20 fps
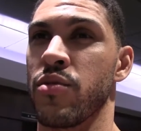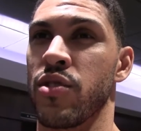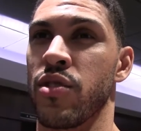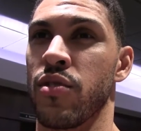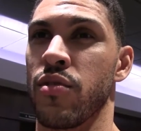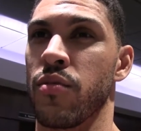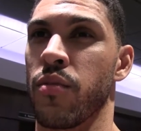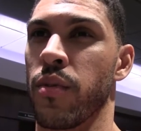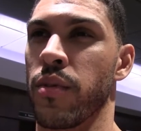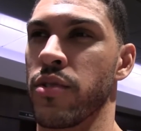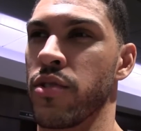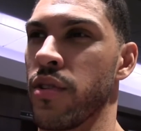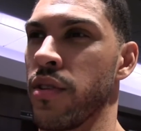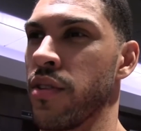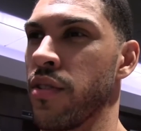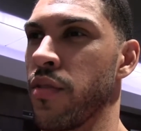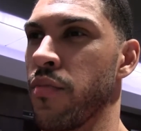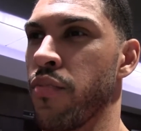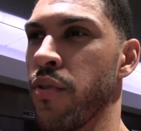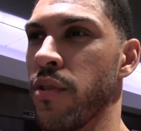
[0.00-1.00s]
so we're
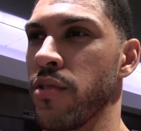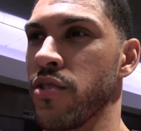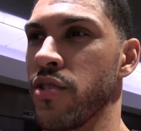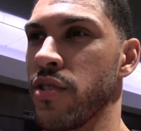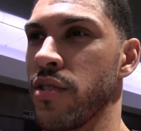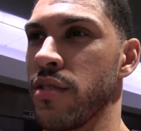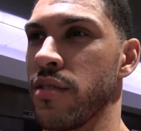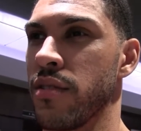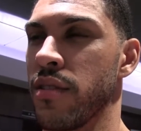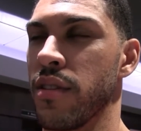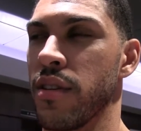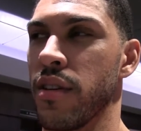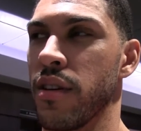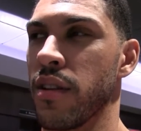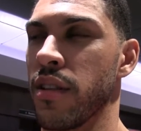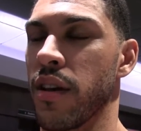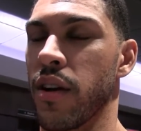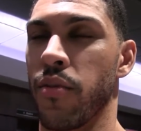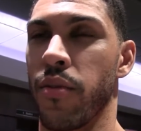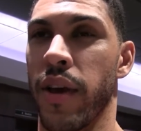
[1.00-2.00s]
trying to approach it
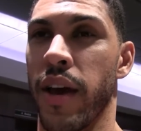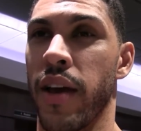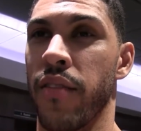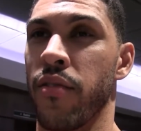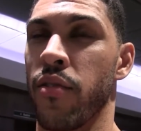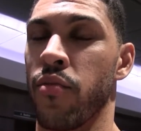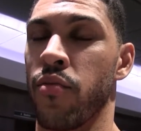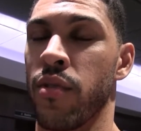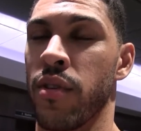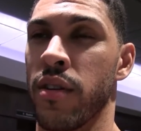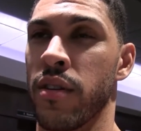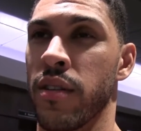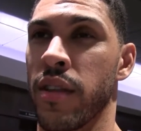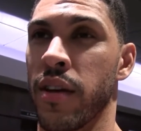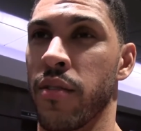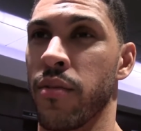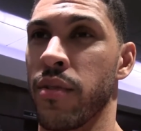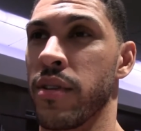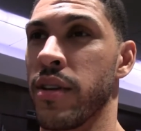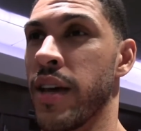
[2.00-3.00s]
like we haven't won,
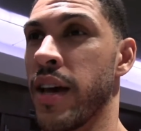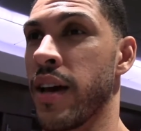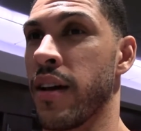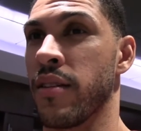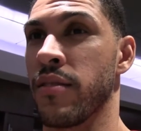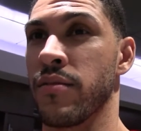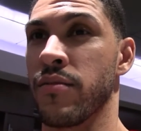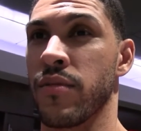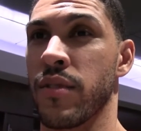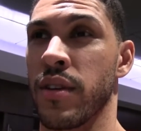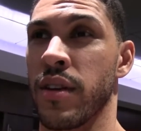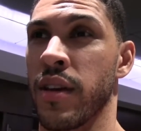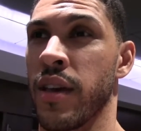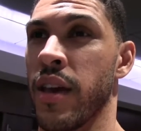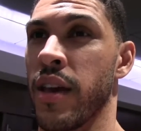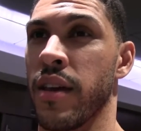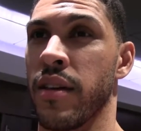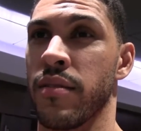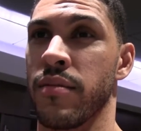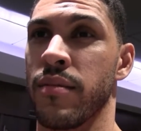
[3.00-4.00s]
like we're down a
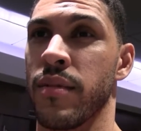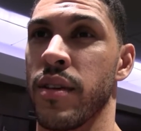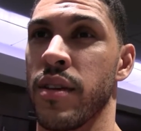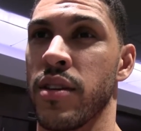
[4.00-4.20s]
game.